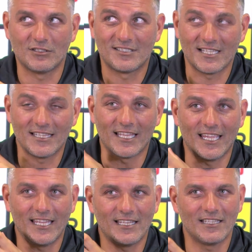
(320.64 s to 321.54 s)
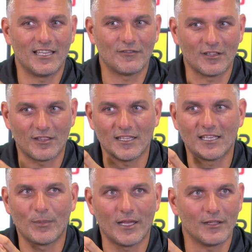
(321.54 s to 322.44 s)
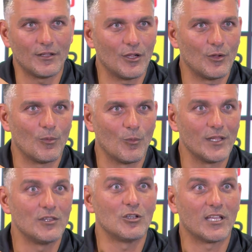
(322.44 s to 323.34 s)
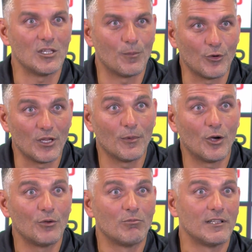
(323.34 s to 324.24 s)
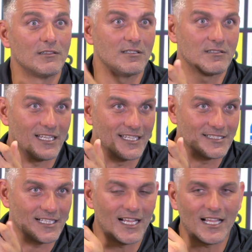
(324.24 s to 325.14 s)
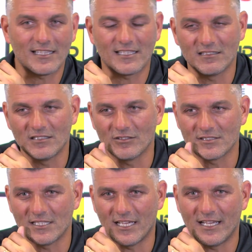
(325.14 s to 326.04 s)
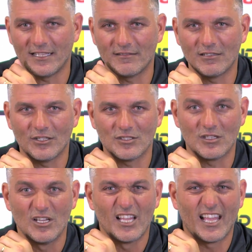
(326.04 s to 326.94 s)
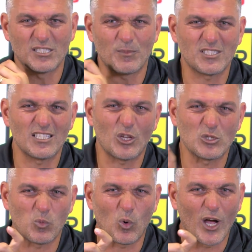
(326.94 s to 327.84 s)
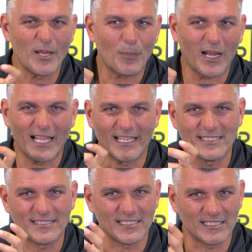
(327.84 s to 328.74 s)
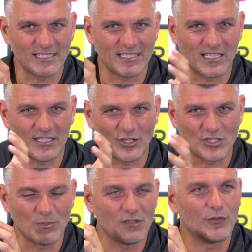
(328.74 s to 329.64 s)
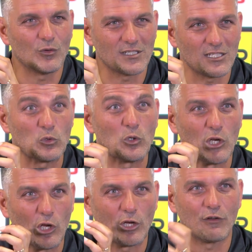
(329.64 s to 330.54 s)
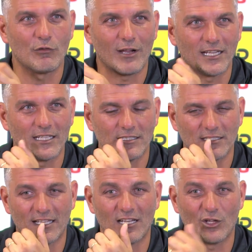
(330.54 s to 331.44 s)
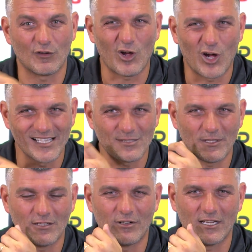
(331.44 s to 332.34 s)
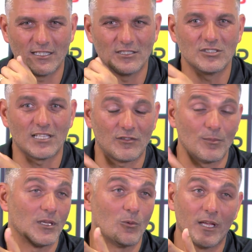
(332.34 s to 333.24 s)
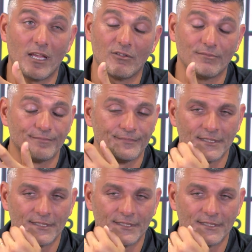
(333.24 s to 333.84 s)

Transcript: see the heat, and you have to think about, you know, can you put him on? When can he start? Can he not start? You know, especially those wide players and those midfielders, they do a lot of running and a lot of high speed running. You just have to be aware and